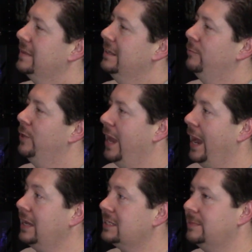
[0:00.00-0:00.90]
We
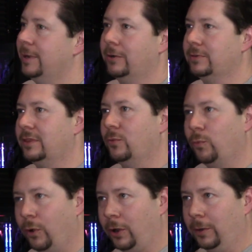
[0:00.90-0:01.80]
asked about the
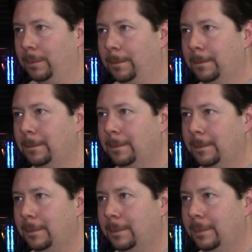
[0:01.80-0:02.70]
worm
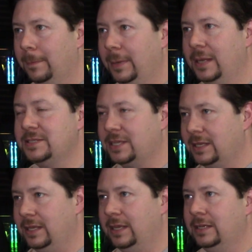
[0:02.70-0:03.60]

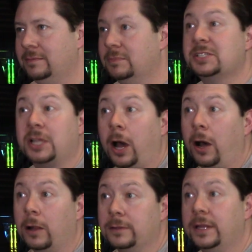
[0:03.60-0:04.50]
in
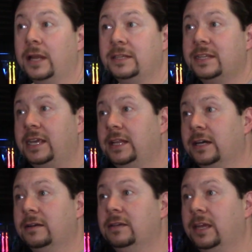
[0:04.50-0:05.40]
mezcal, not
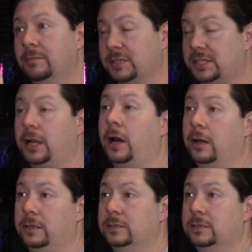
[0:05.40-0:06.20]
tequila, in mezcal.